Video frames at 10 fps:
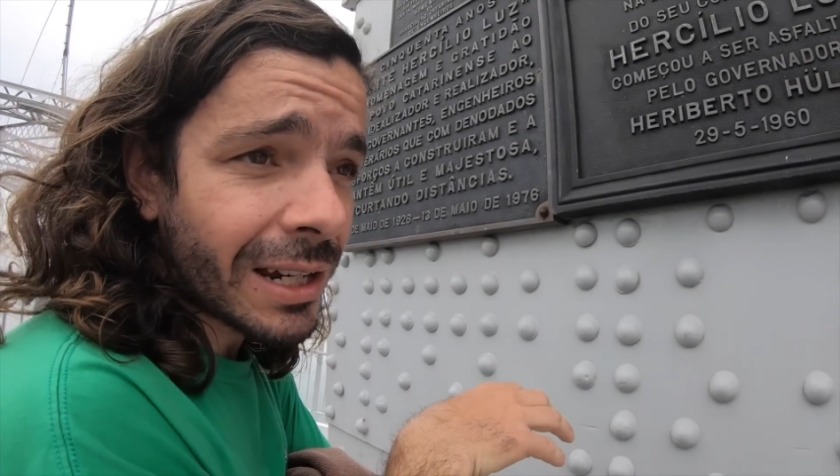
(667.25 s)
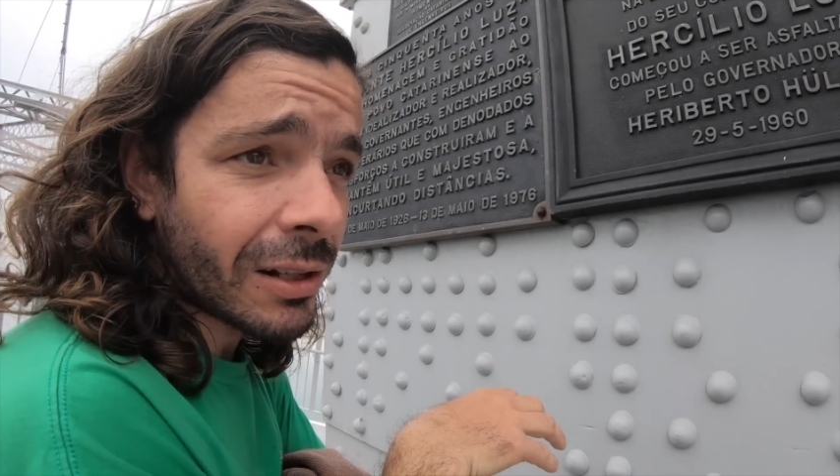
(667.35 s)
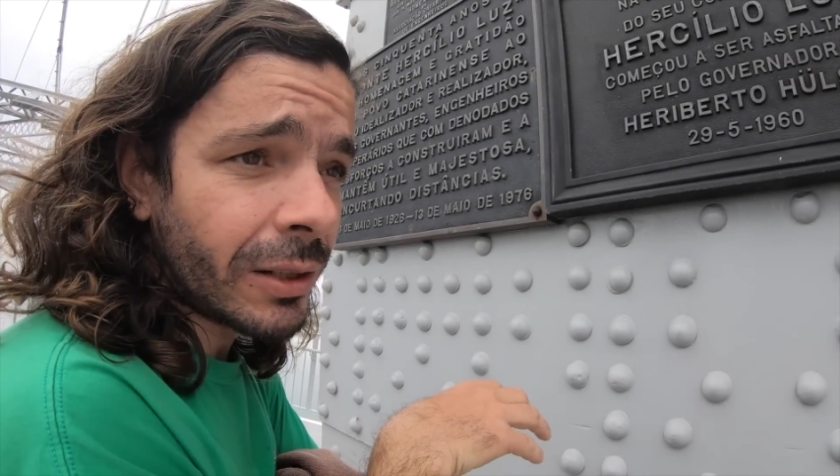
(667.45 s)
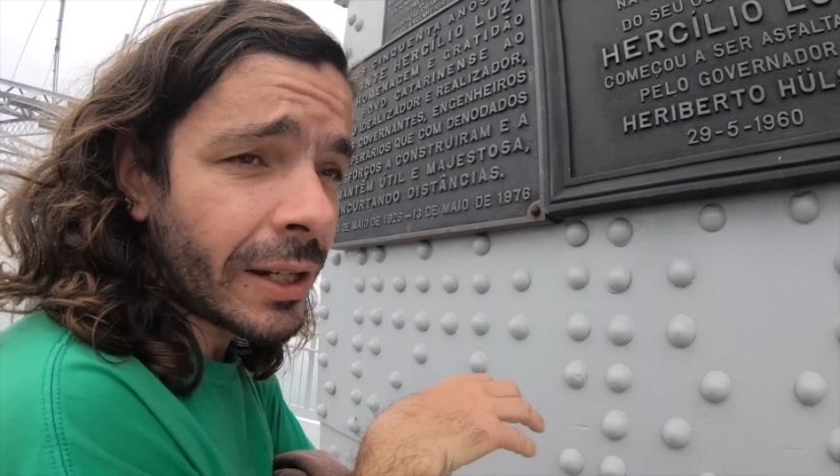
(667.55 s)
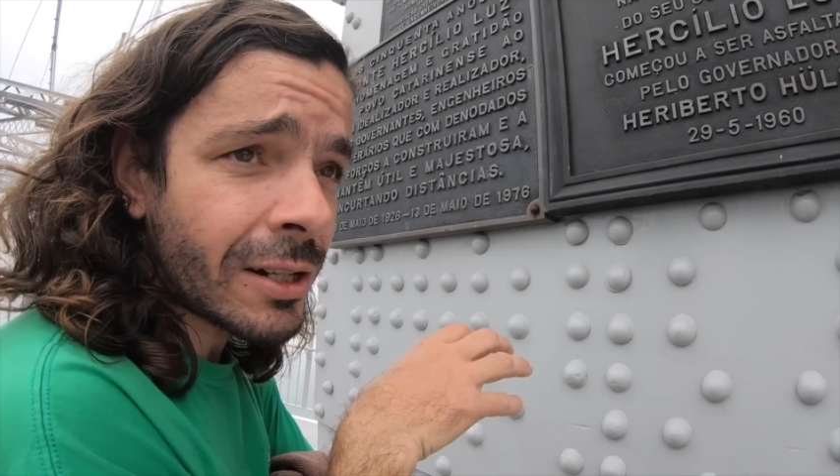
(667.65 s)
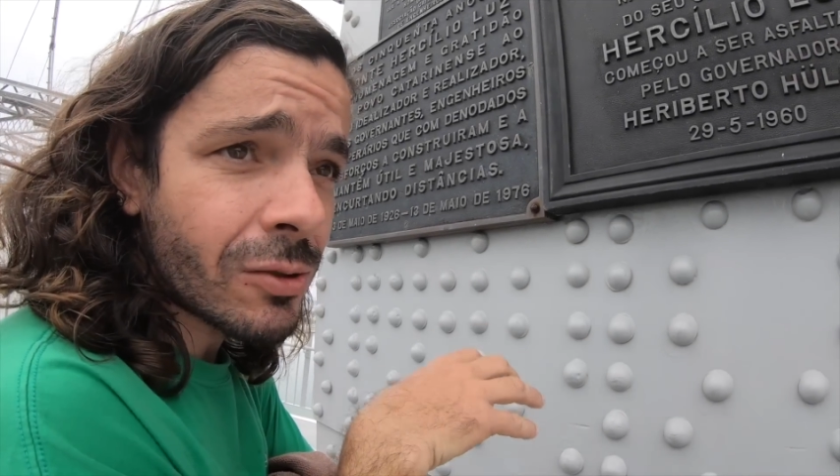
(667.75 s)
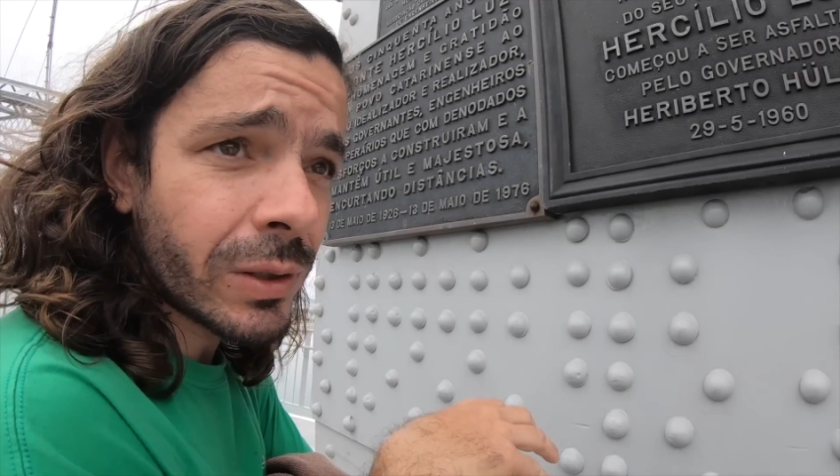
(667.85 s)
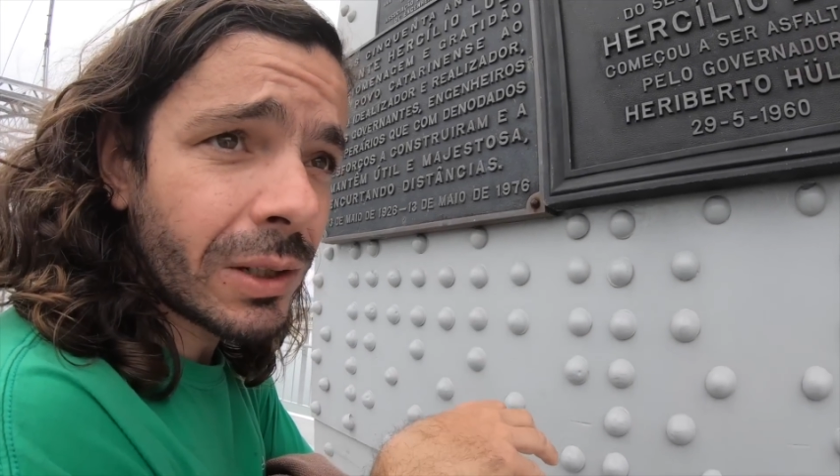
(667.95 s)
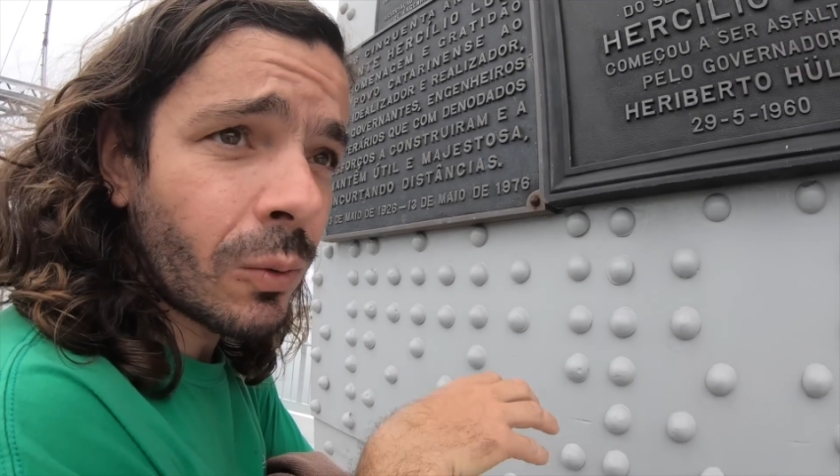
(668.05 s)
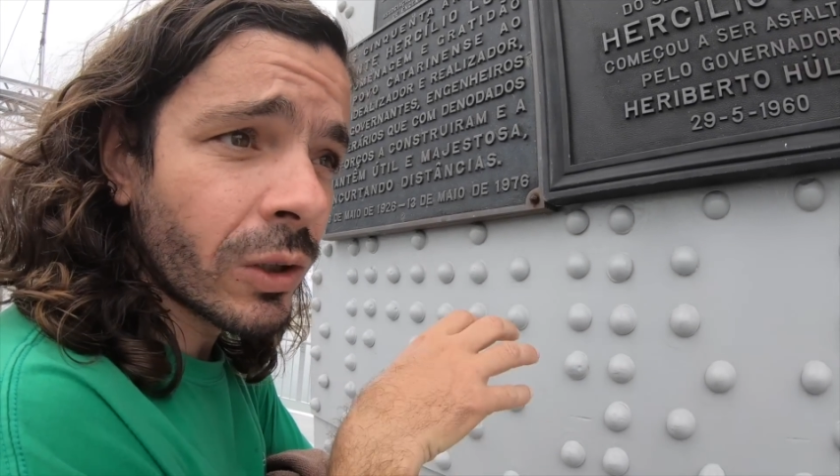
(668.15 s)
actually
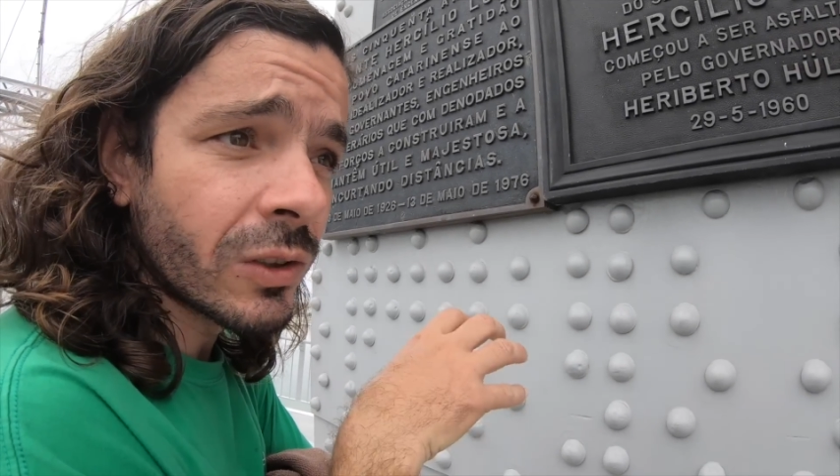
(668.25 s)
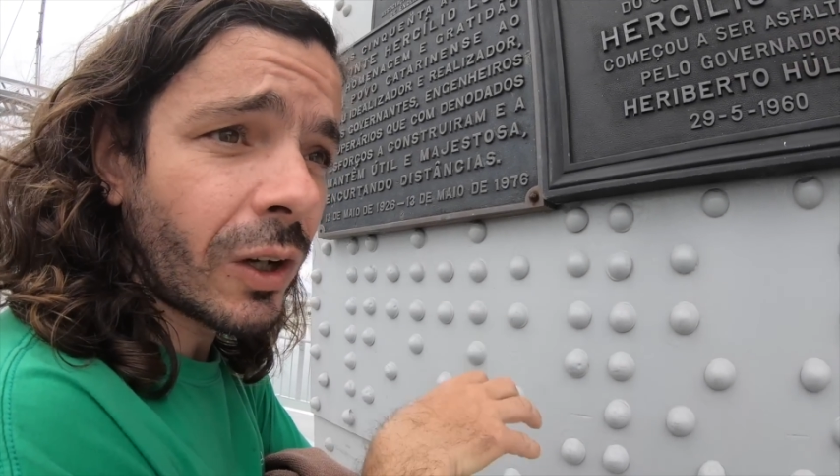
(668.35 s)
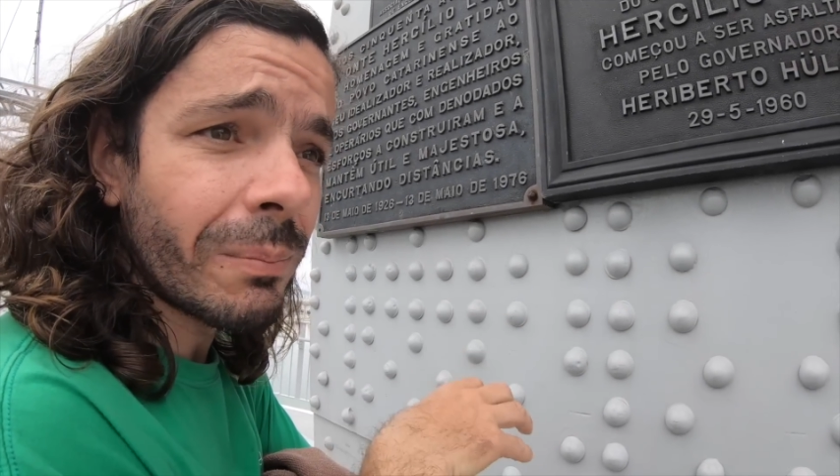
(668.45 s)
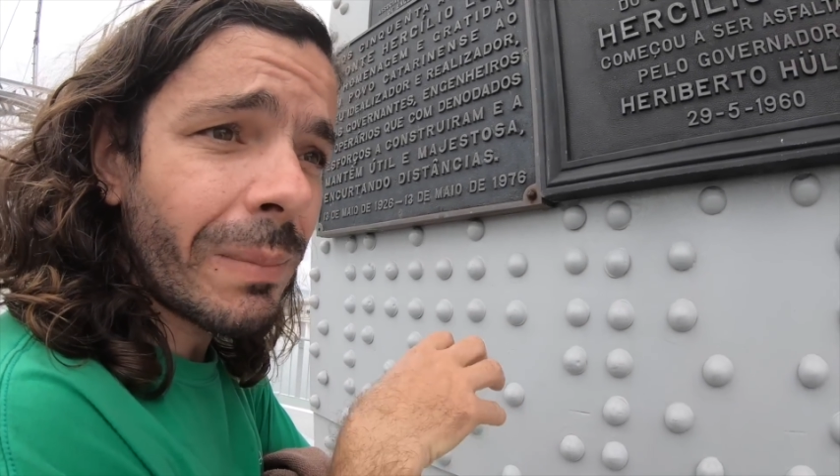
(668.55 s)
actually was not